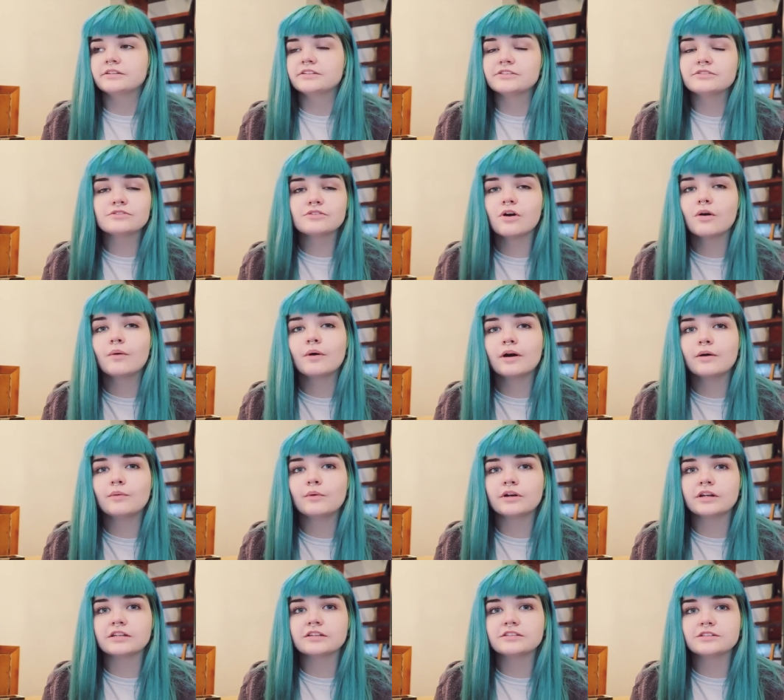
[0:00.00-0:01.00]
This is not what I
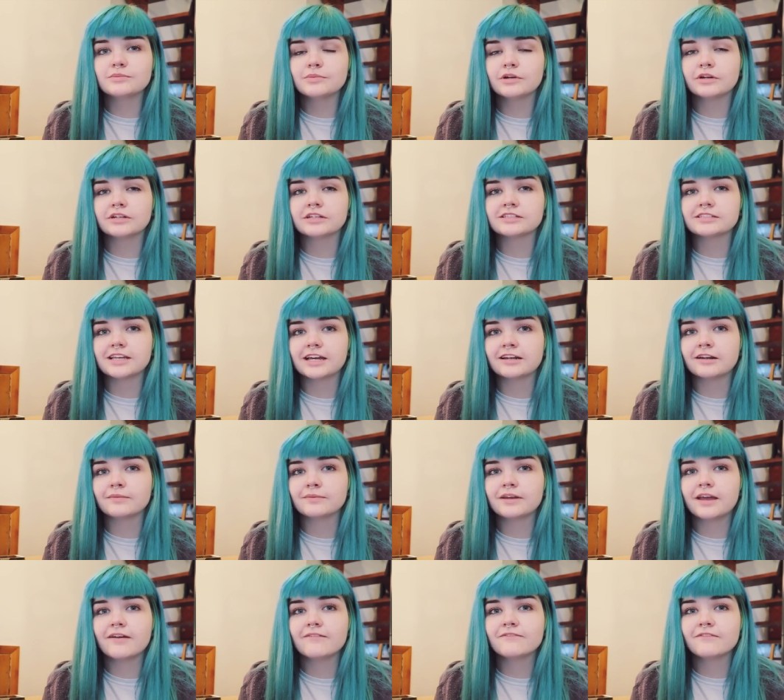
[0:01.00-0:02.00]
wanted to be honest and I'm
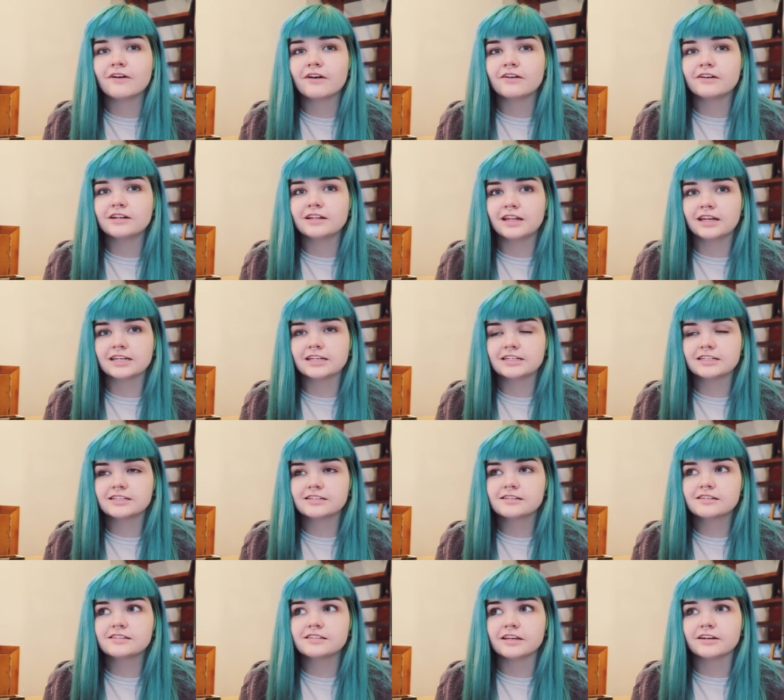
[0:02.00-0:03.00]
getting very like
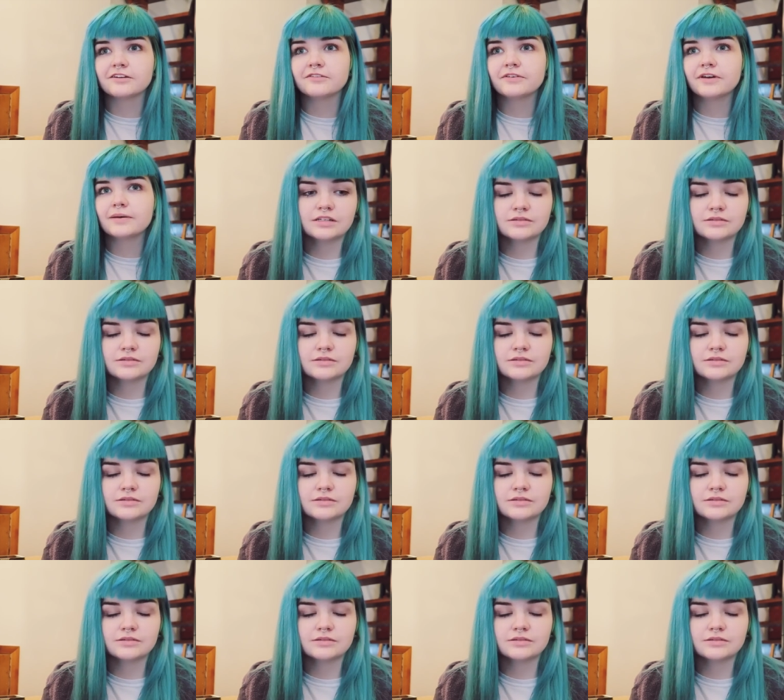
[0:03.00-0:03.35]
sick of it.